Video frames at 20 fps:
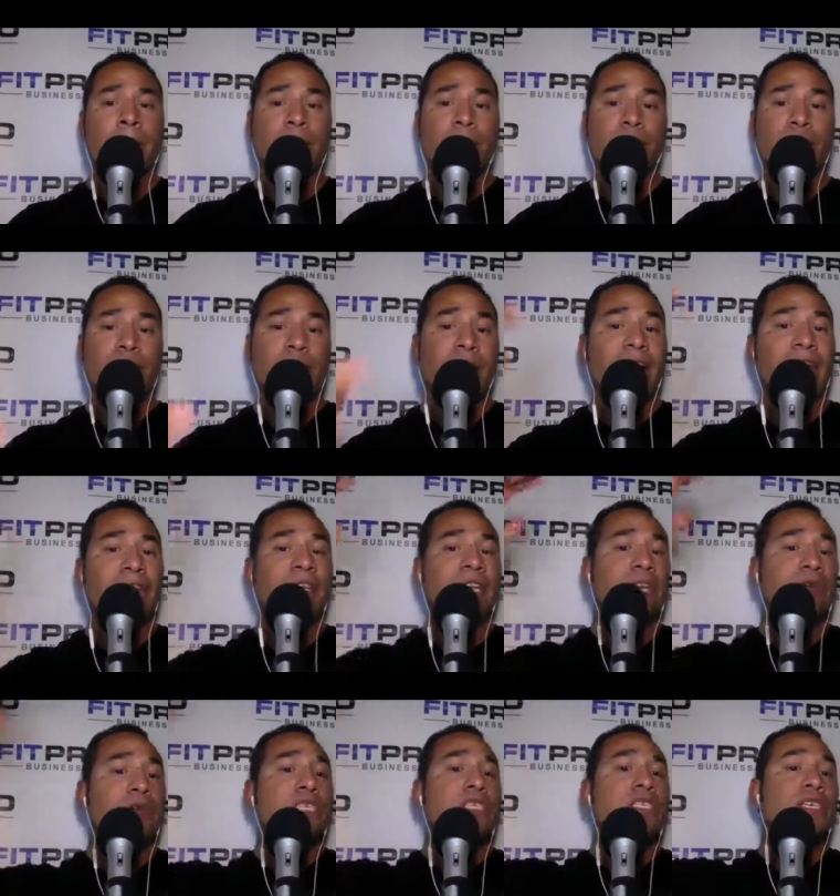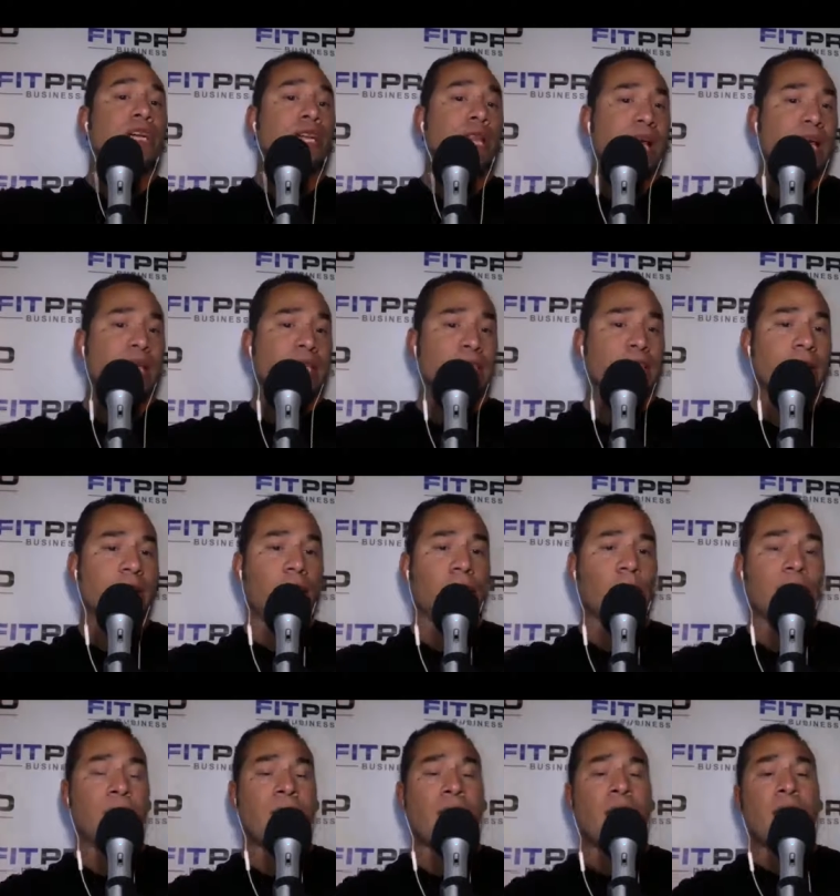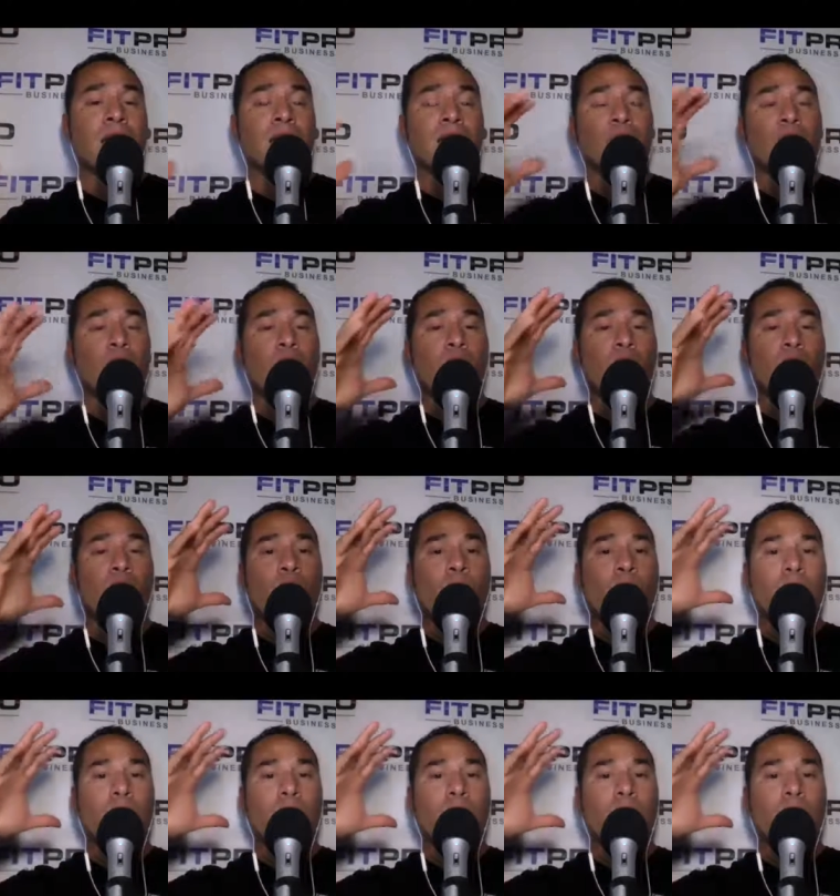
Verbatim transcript: but you haven't increased your clientele so